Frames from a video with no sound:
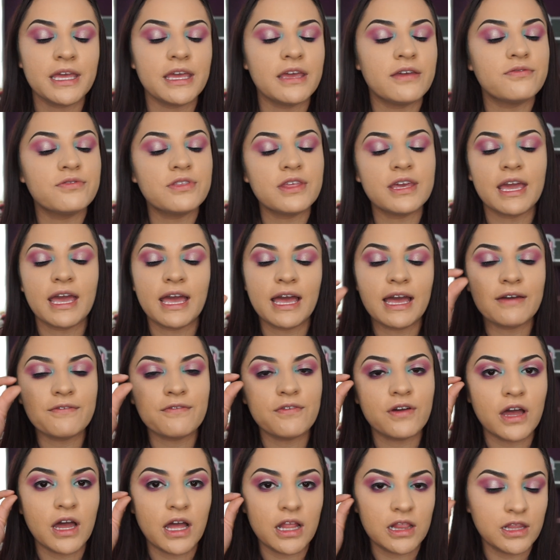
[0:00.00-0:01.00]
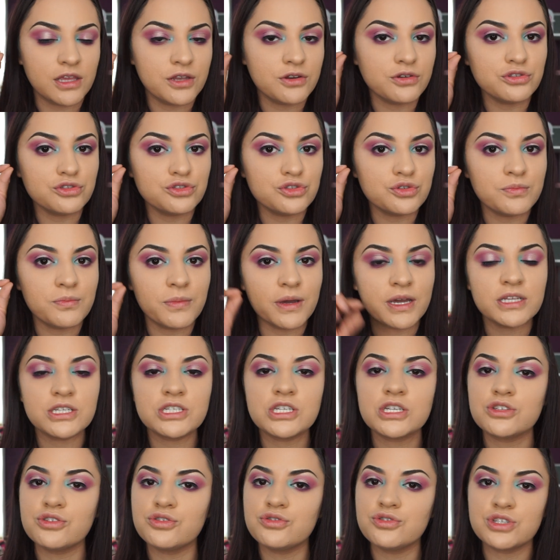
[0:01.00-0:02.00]
If they have a little too
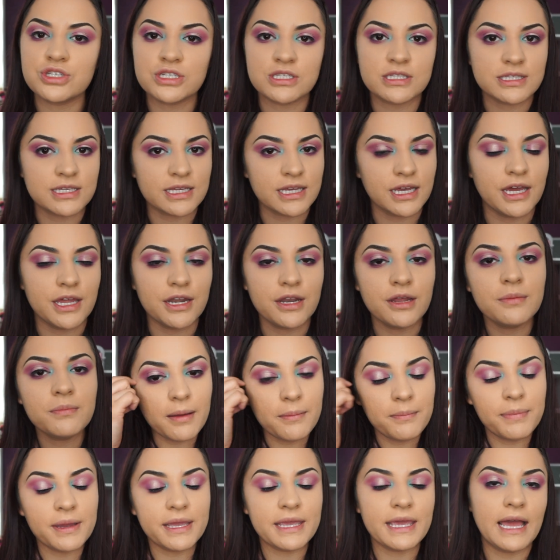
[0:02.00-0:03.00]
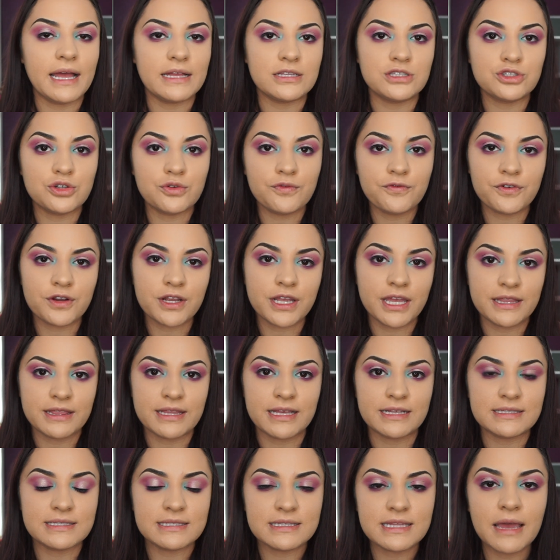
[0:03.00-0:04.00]
much, you just cut them. But yeah, don't forget
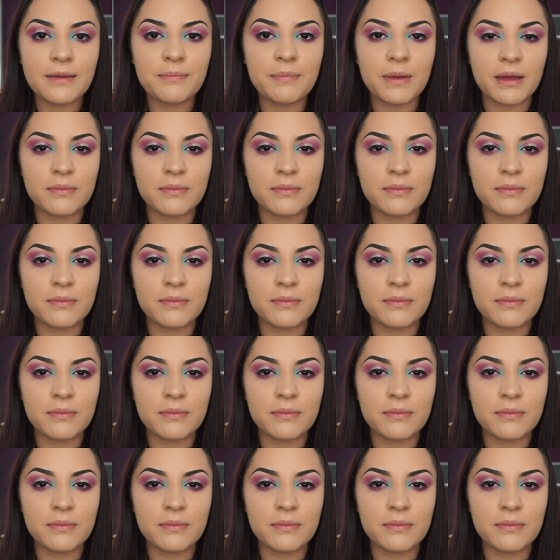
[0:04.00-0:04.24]
that step.